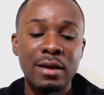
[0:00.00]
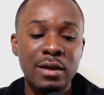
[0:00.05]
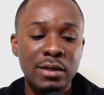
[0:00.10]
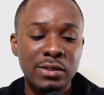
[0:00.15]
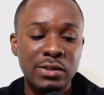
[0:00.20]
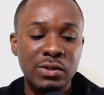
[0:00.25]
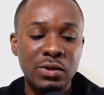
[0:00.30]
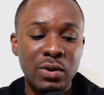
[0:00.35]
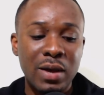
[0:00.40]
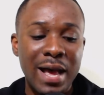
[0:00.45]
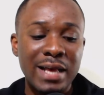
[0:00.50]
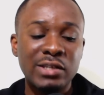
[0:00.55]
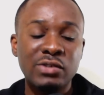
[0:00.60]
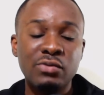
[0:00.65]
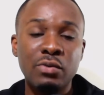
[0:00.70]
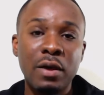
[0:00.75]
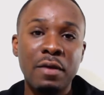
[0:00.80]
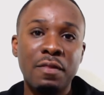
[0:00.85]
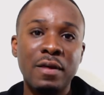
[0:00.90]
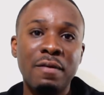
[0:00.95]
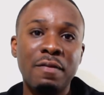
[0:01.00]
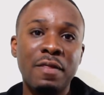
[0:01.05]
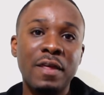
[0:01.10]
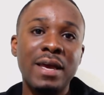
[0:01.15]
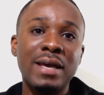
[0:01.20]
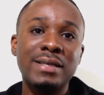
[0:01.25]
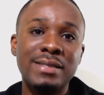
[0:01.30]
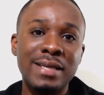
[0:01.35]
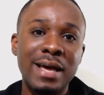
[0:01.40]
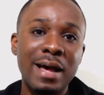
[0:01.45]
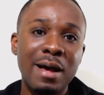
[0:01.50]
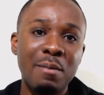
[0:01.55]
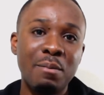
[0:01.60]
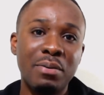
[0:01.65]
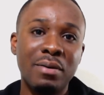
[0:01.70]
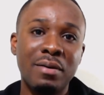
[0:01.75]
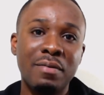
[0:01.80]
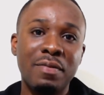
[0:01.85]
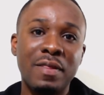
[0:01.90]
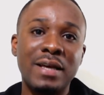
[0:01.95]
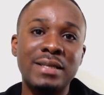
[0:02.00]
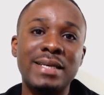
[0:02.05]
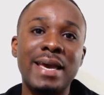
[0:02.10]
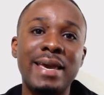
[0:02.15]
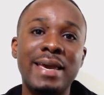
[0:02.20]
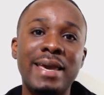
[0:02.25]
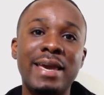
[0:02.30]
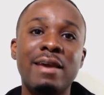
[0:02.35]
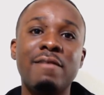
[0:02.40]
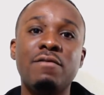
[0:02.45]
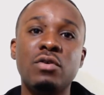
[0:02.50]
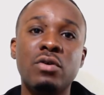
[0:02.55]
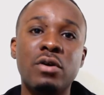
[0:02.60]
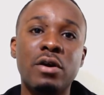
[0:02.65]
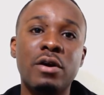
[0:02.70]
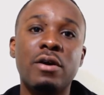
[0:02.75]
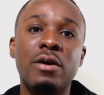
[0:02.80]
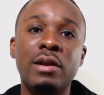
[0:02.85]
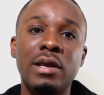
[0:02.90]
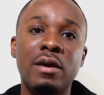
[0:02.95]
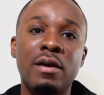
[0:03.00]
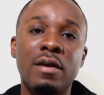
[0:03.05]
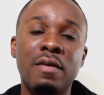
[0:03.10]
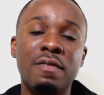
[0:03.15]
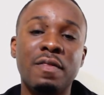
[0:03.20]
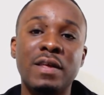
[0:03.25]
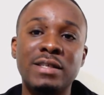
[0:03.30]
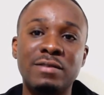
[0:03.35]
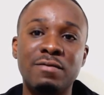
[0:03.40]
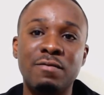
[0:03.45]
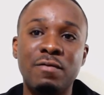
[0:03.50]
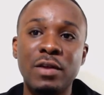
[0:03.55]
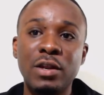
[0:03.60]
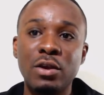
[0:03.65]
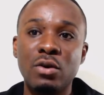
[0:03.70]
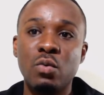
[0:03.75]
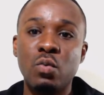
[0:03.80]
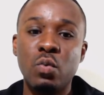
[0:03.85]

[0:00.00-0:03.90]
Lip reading: So as with the example that I gave you earlier in this video,